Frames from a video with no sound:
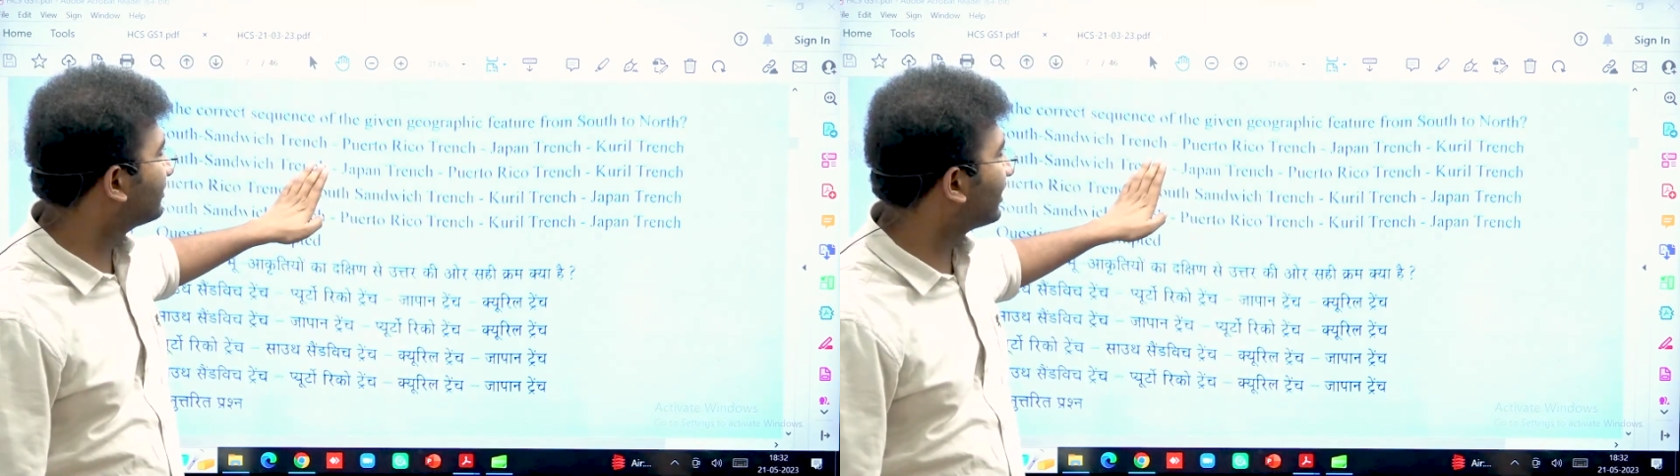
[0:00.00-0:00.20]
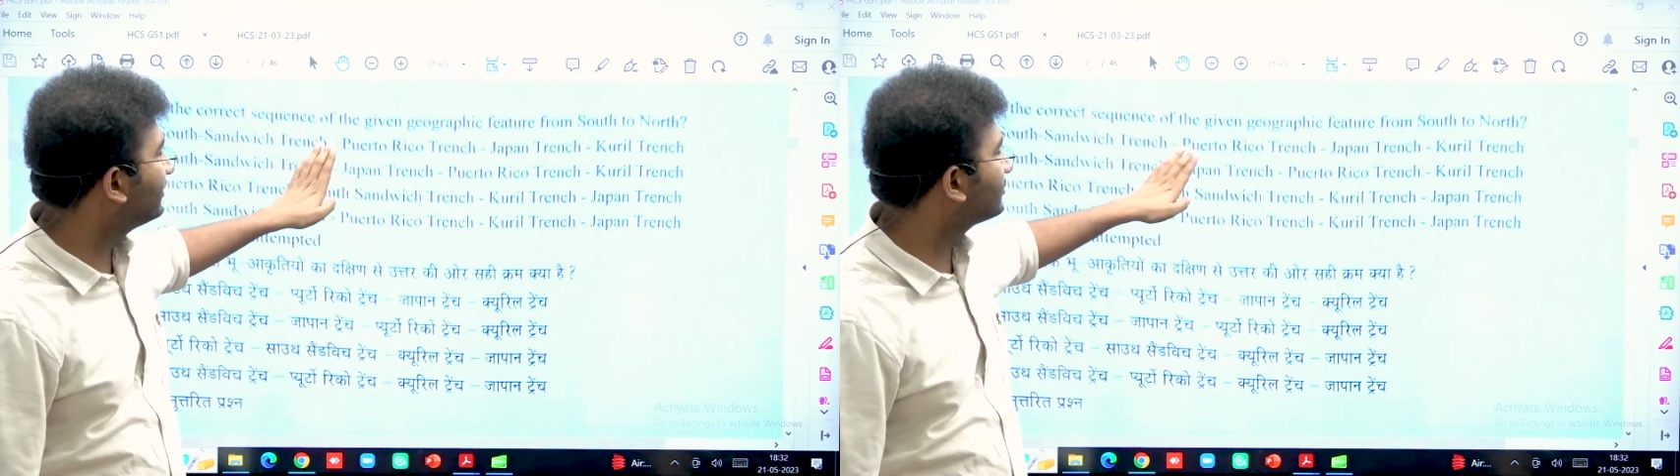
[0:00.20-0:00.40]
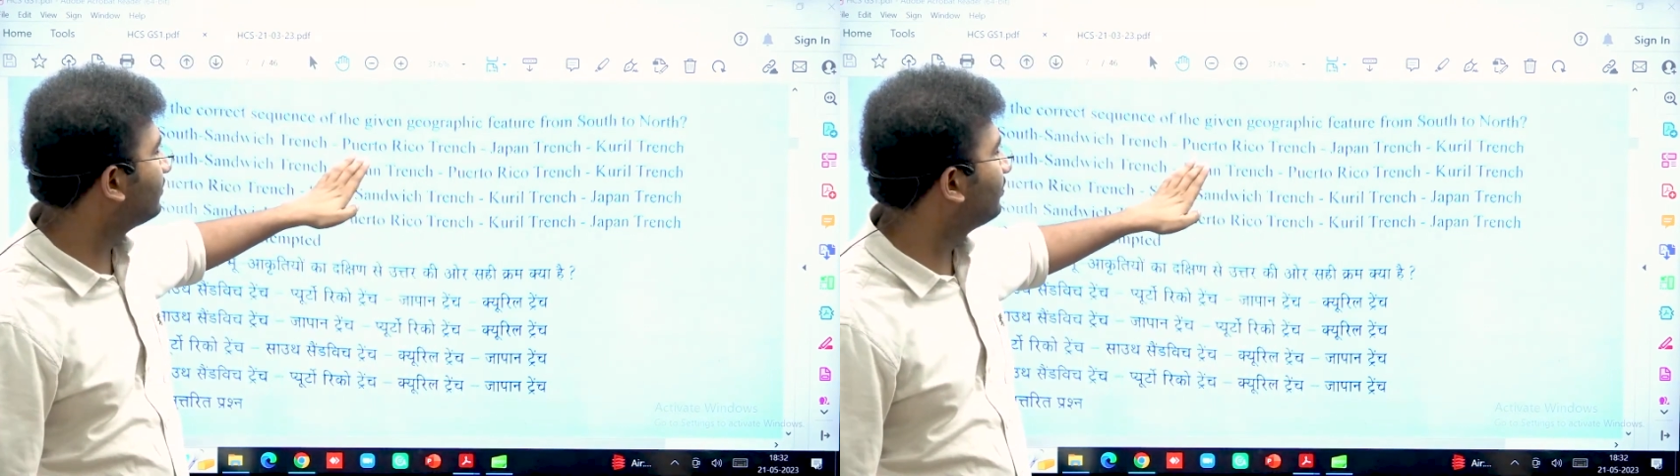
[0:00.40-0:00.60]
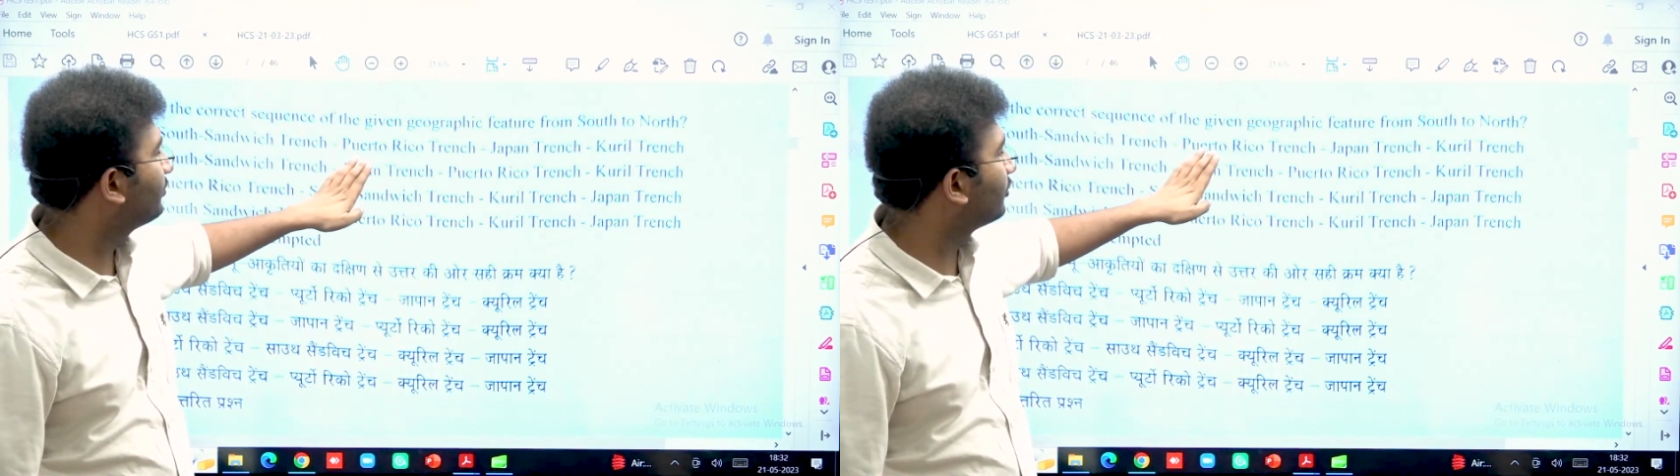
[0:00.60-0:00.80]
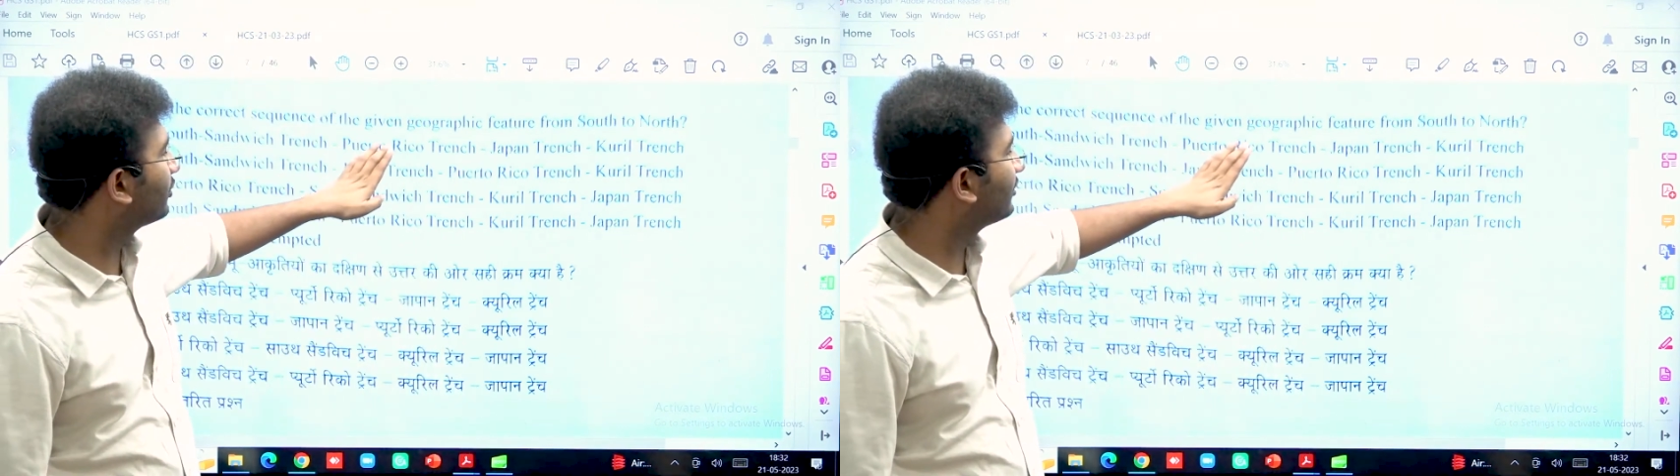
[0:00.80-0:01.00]
Trench,
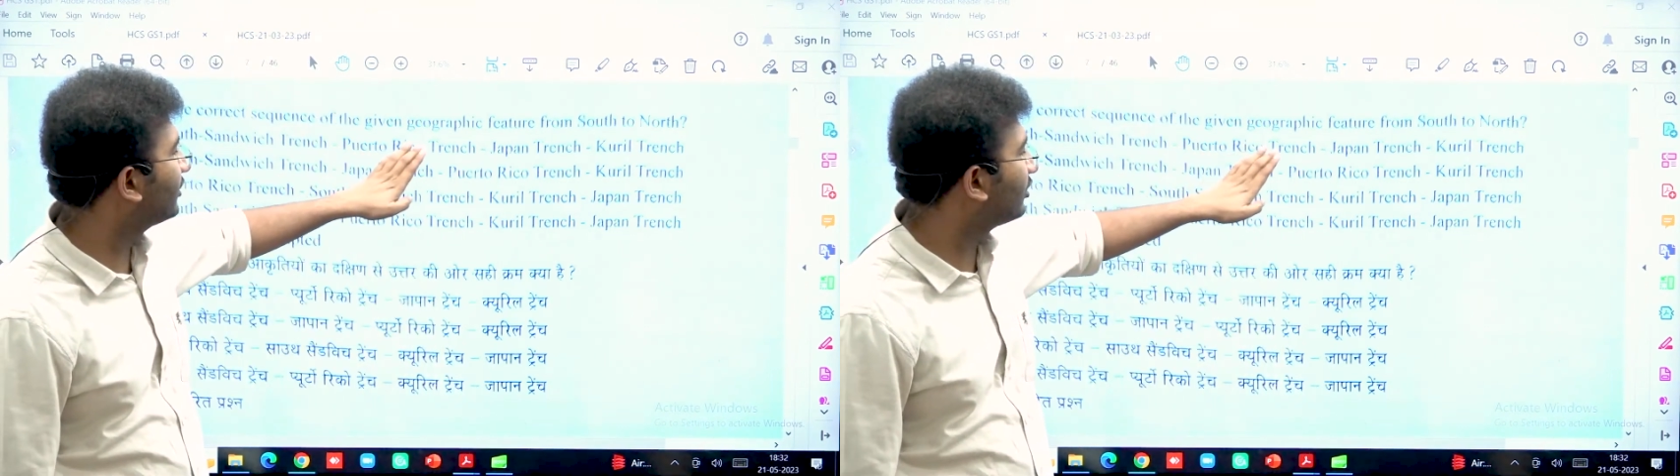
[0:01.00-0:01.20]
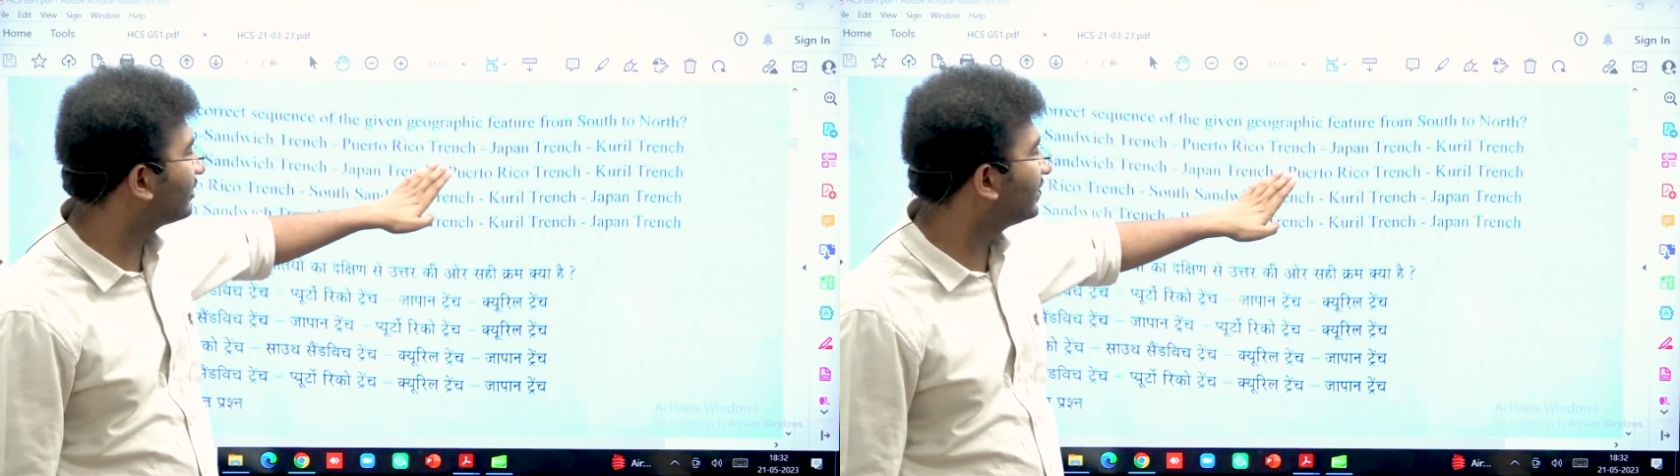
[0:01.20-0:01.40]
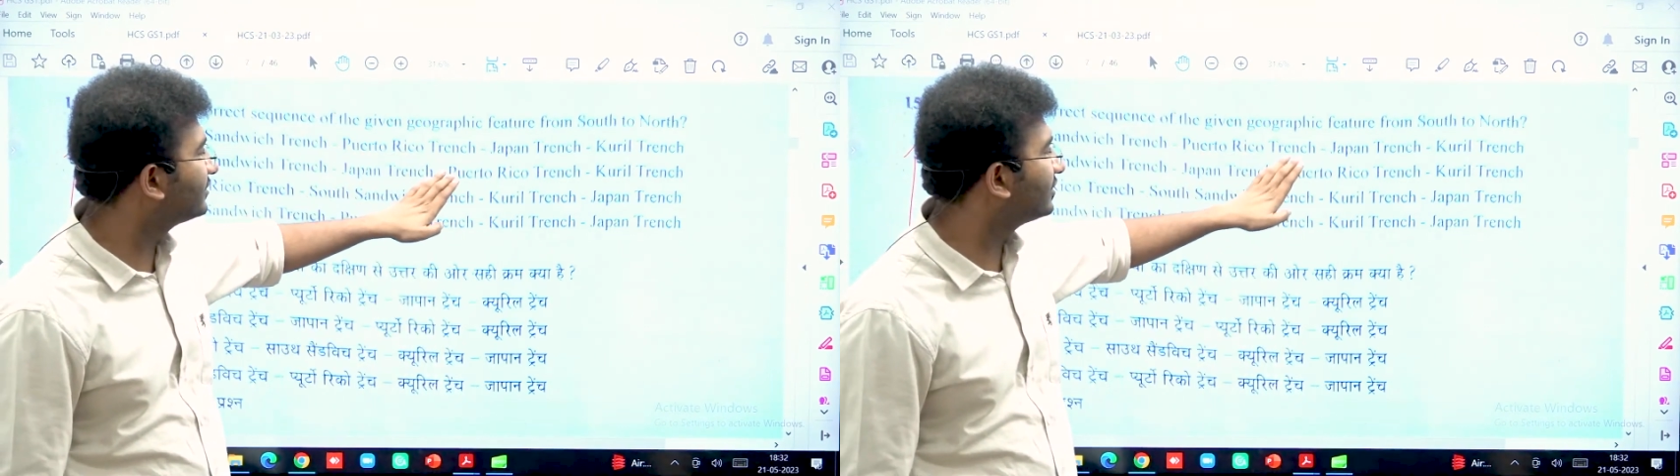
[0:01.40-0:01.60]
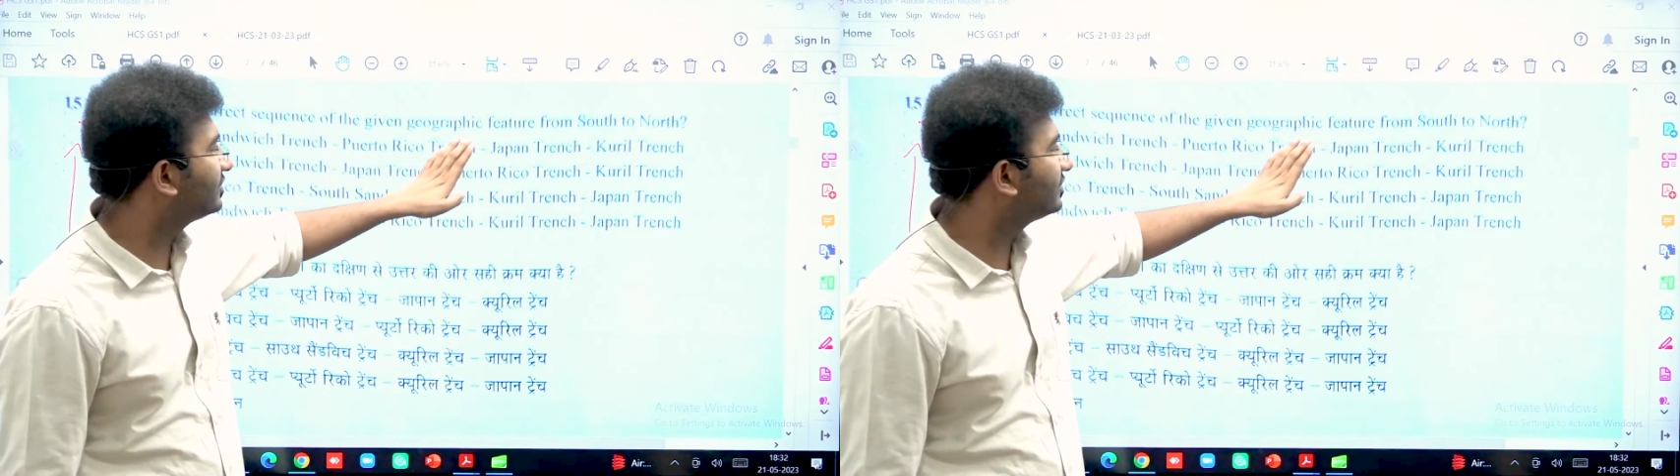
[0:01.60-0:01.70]
Puerto Rico Trench,